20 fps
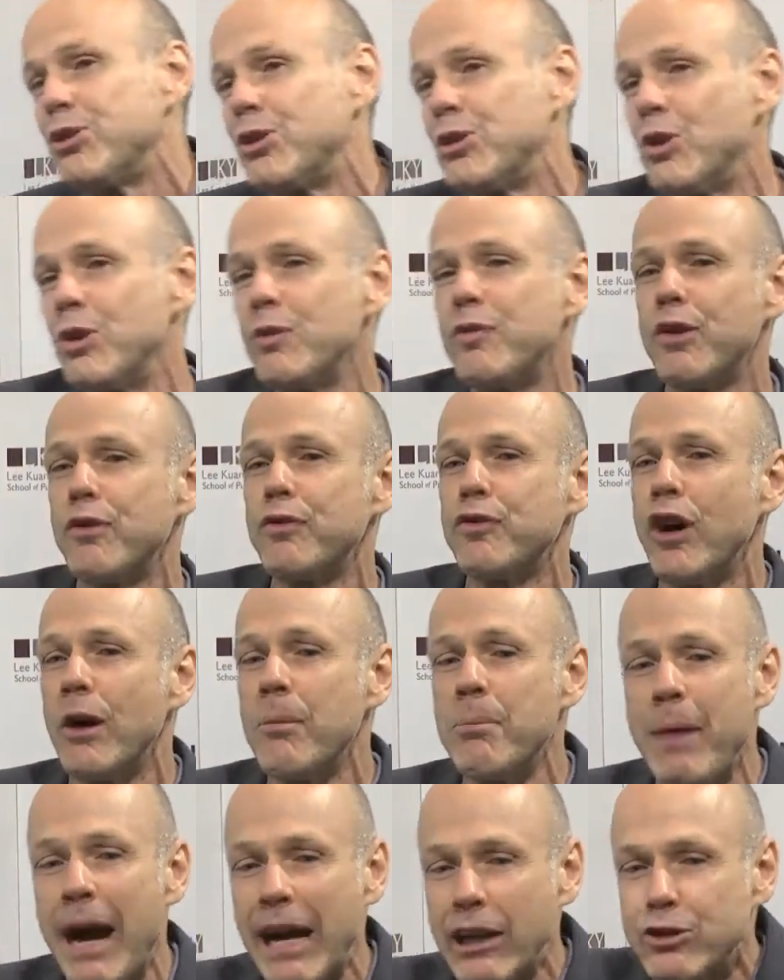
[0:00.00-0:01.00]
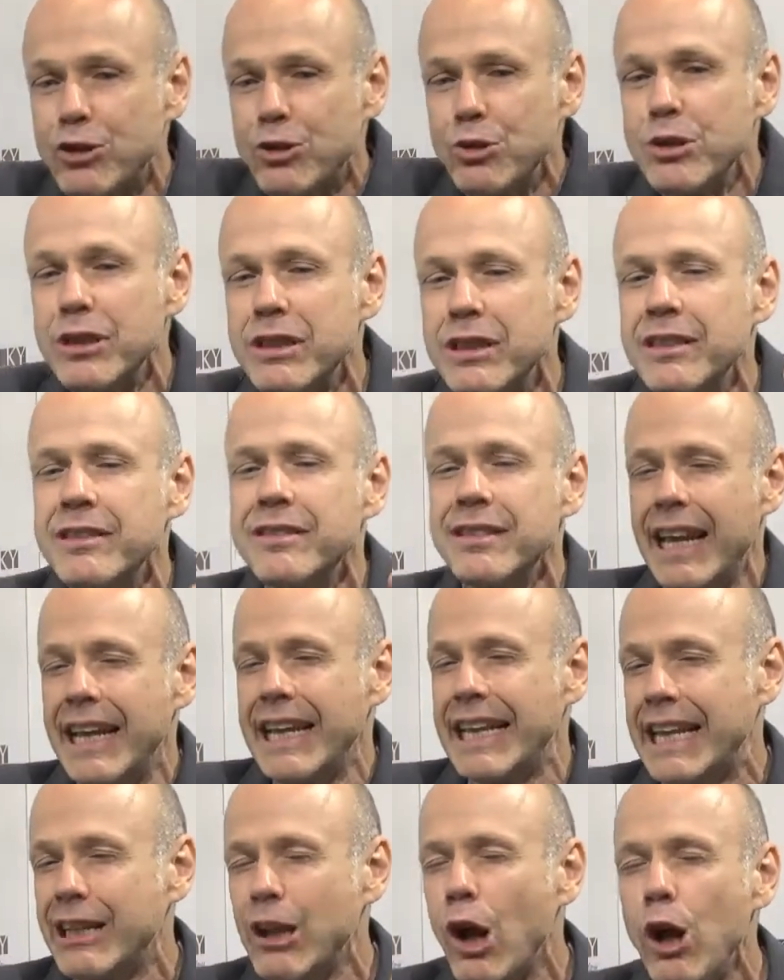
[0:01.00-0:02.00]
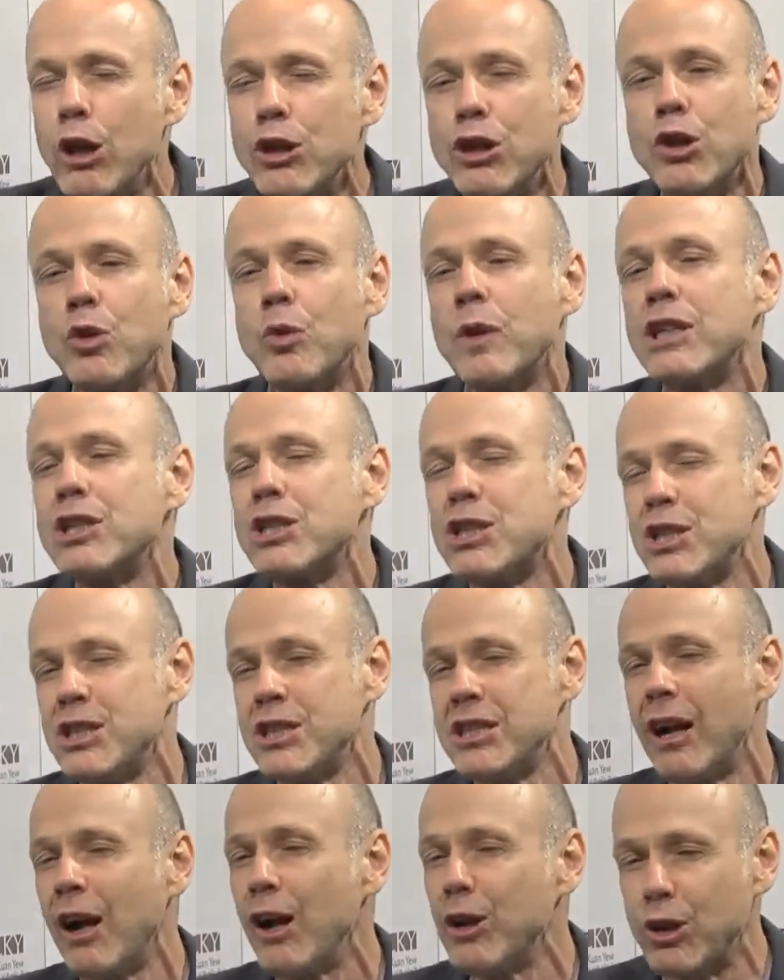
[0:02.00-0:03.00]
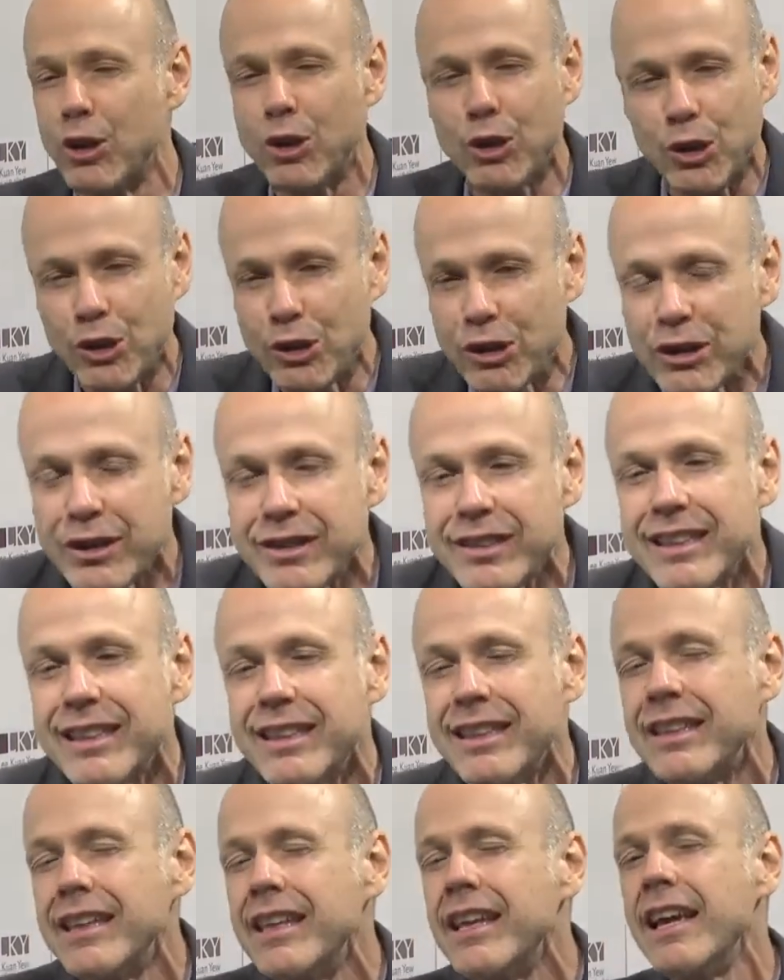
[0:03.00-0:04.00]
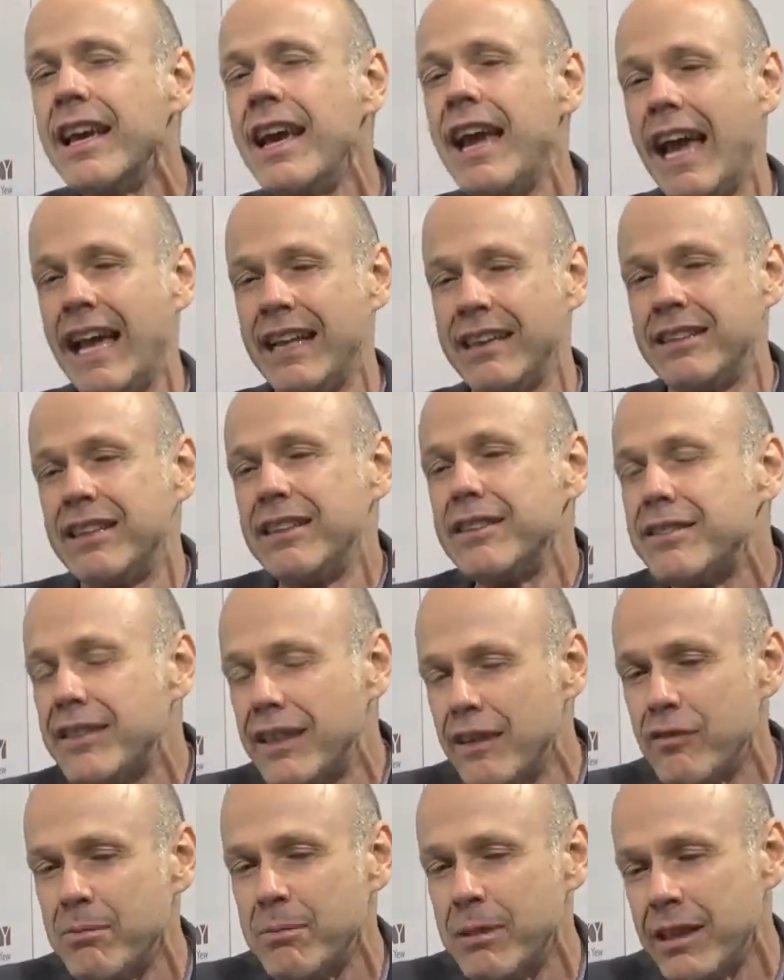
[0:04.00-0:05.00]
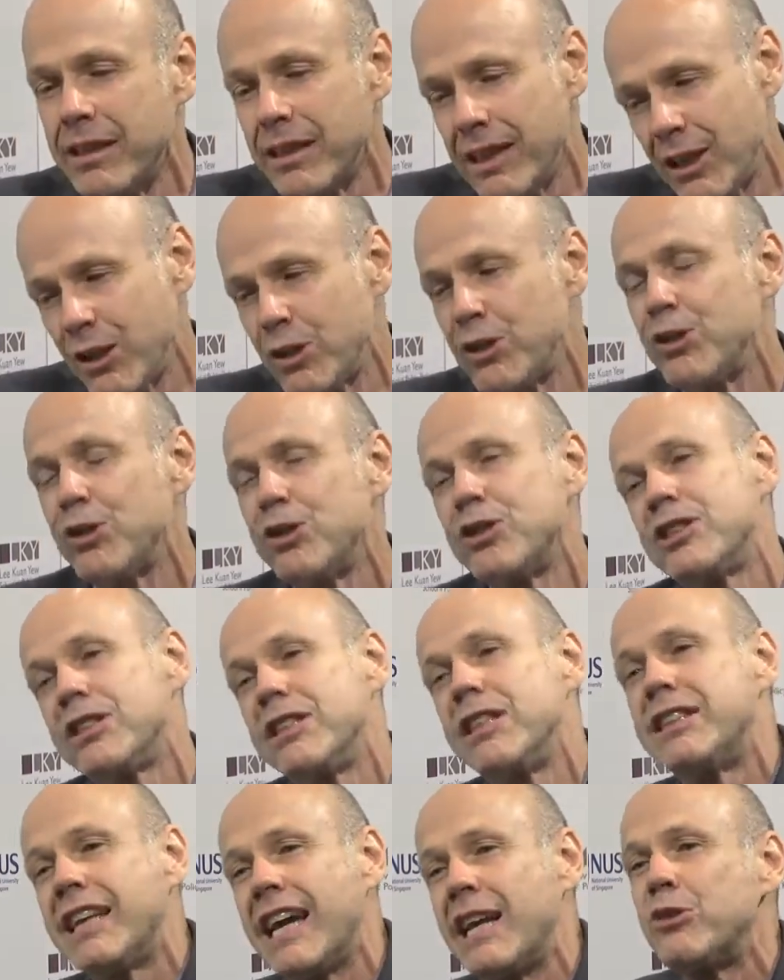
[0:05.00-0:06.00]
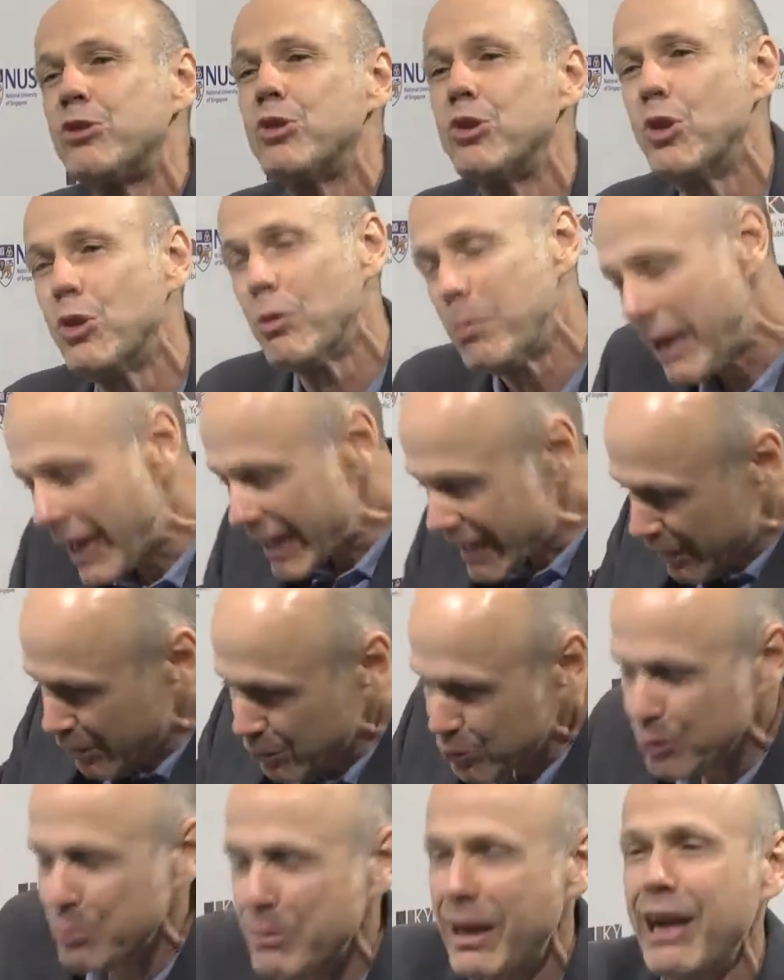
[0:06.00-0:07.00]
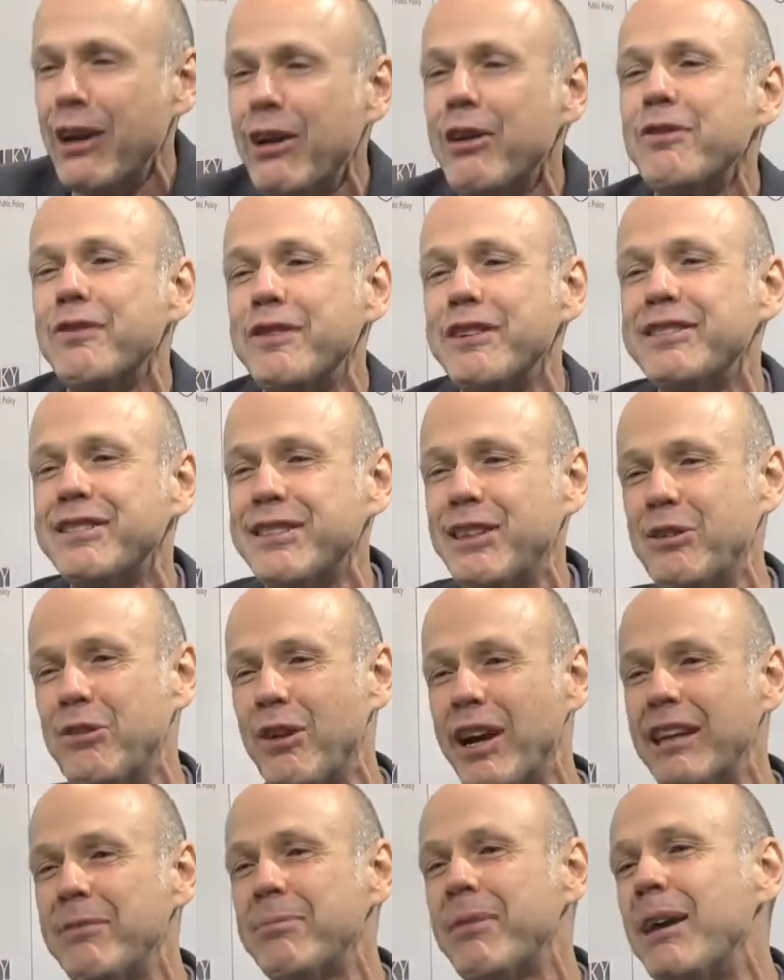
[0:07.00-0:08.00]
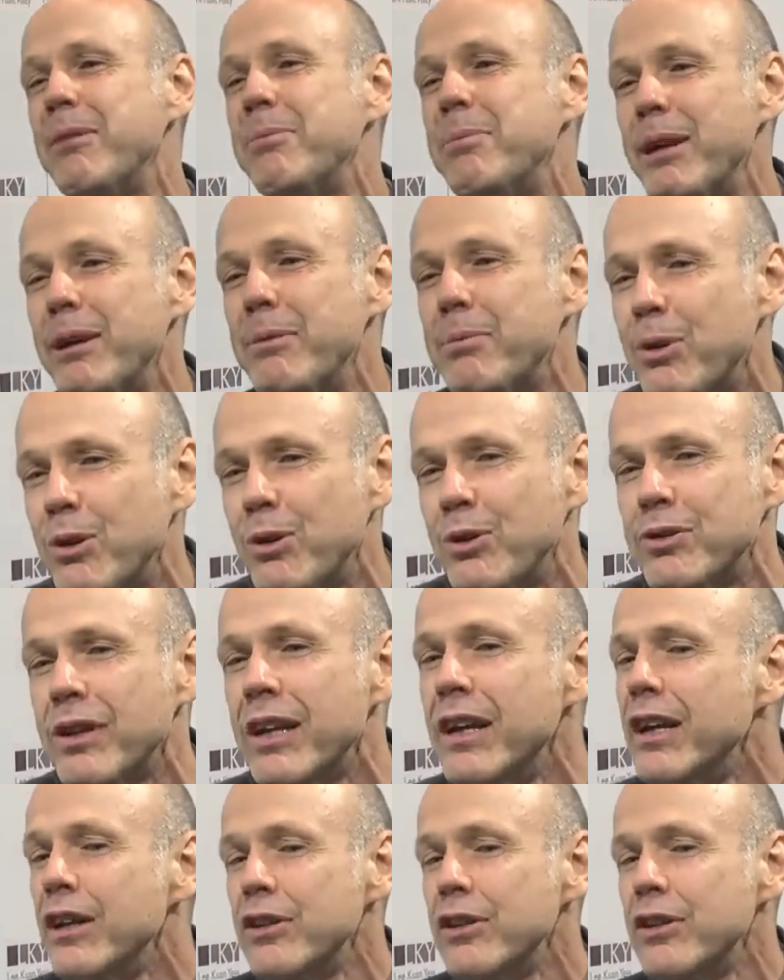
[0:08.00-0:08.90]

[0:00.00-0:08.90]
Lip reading: You know, from my students, I get all the question, all the curiosity, and this gives me the energy then to go back into my office and write my papers.